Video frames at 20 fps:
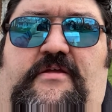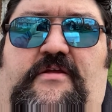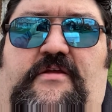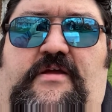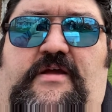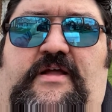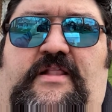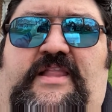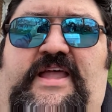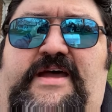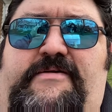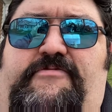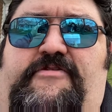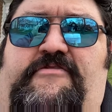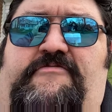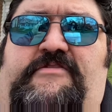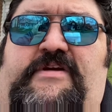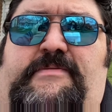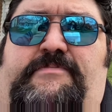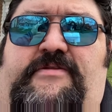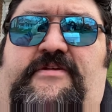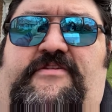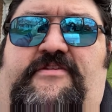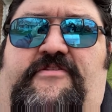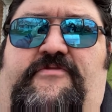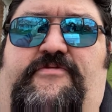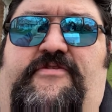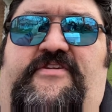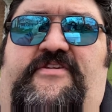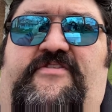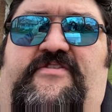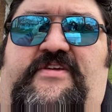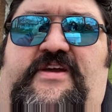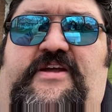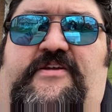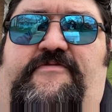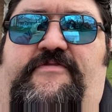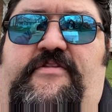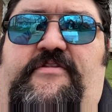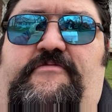Elaborate replicas were
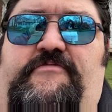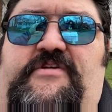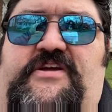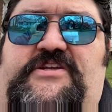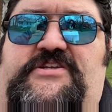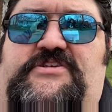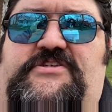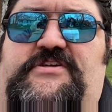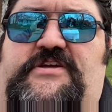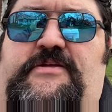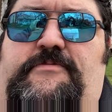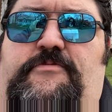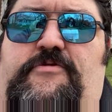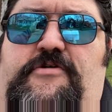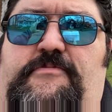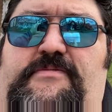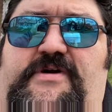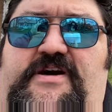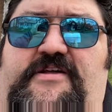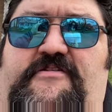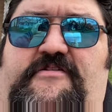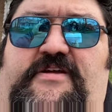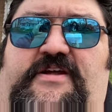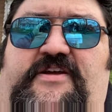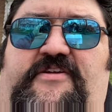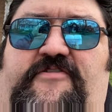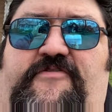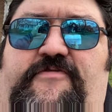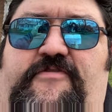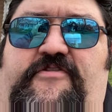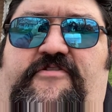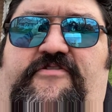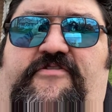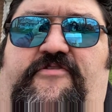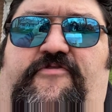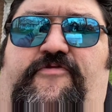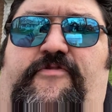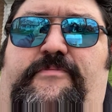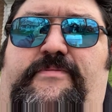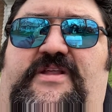designed for the rich, and more modernized versions
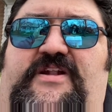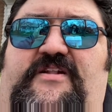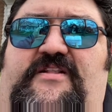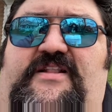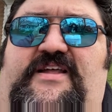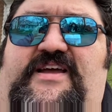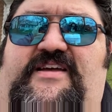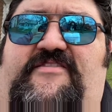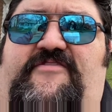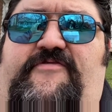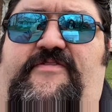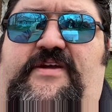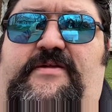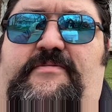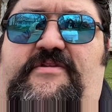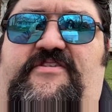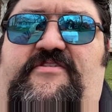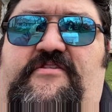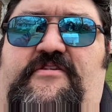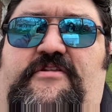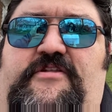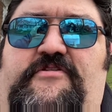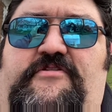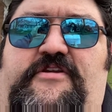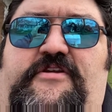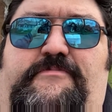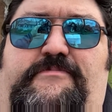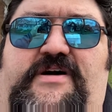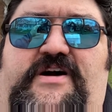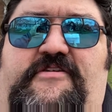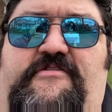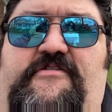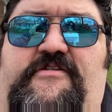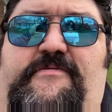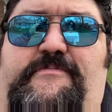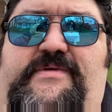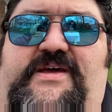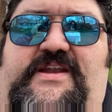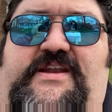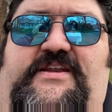for middle-class families included modern
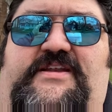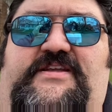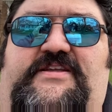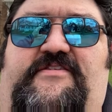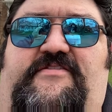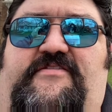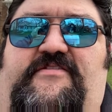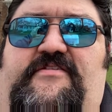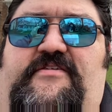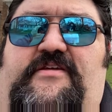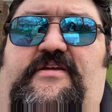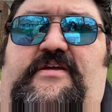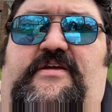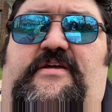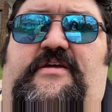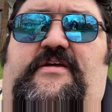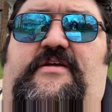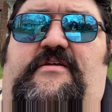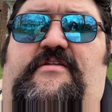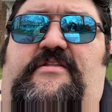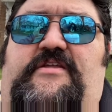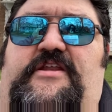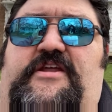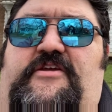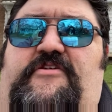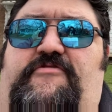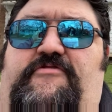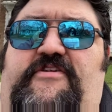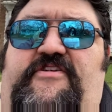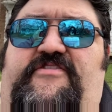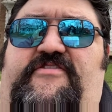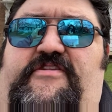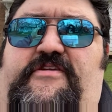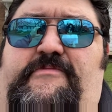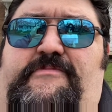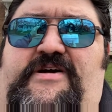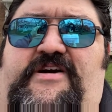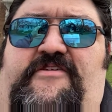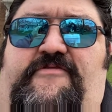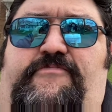amenities that increased the
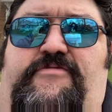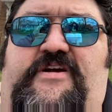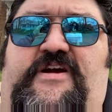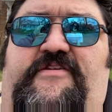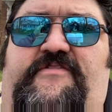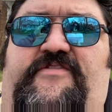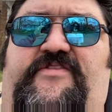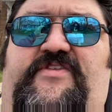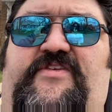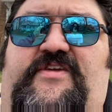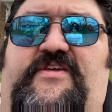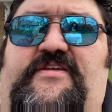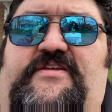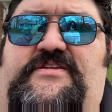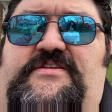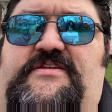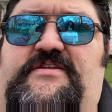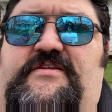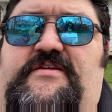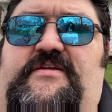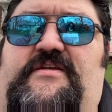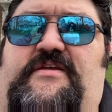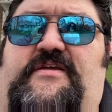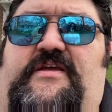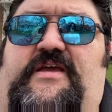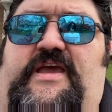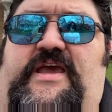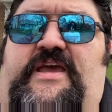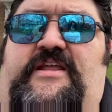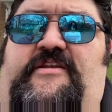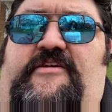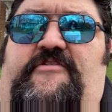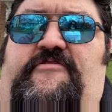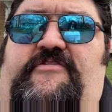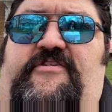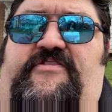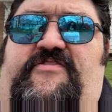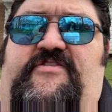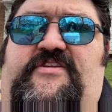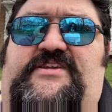amount of privacy and
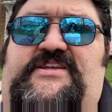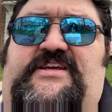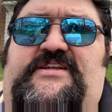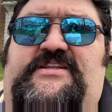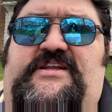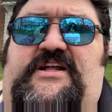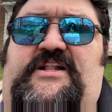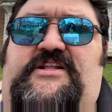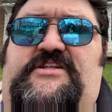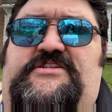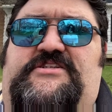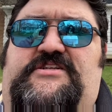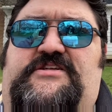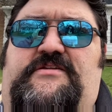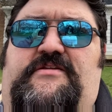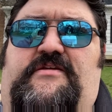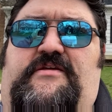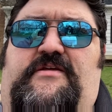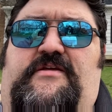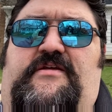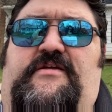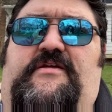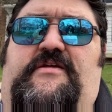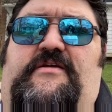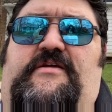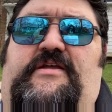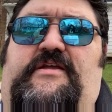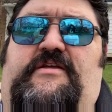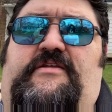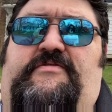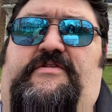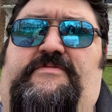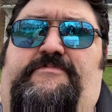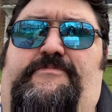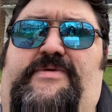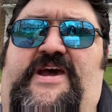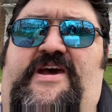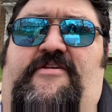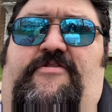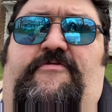increased the technology in
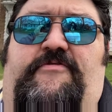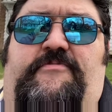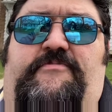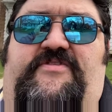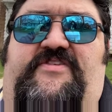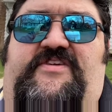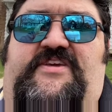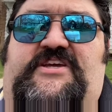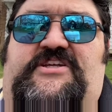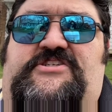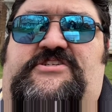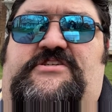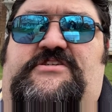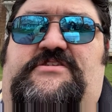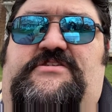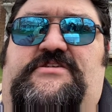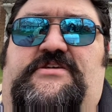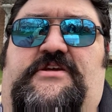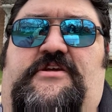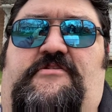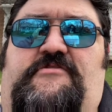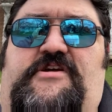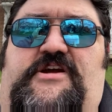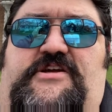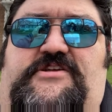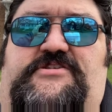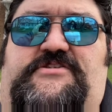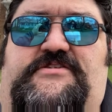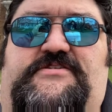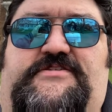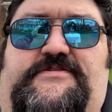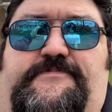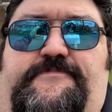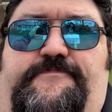bathrooms, kitchens, and garages.